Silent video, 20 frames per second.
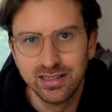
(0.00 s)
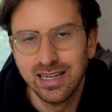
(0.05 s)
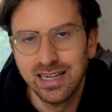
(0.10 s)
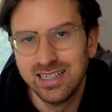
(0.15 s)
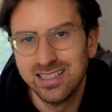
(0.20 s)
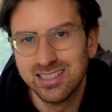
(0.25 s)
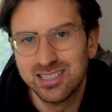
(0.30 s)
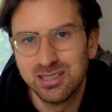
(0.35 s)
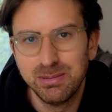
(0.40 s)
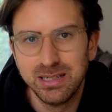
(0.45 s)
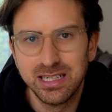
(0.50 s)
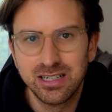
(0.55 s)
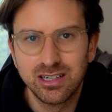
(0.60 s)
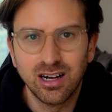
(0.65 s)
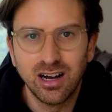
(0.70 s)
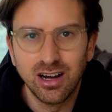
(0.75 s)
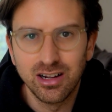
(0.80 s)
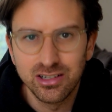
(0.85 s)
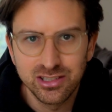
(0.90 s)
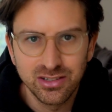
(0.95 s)
It needs to be
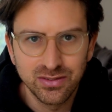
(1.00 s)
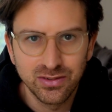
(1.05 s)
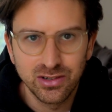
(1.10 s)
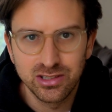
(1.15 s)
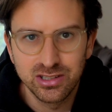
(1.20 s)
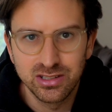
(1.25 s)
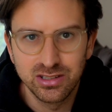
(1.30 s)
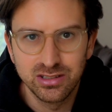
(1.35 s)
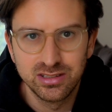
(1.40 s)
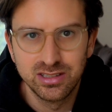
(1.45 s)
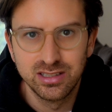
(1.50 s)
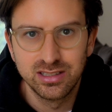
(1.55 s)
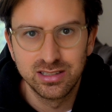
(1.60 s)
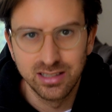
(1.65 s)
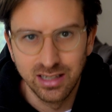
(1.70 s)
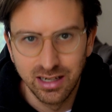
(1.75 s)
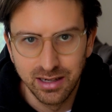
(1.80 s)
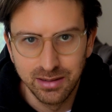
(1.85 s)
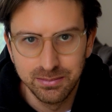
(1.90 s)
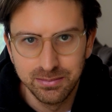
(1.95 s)
controversial to
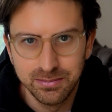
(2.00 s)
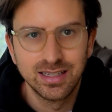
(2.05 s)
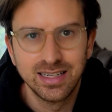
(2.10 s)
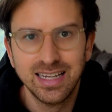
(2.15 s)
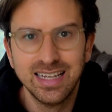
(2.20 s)
some.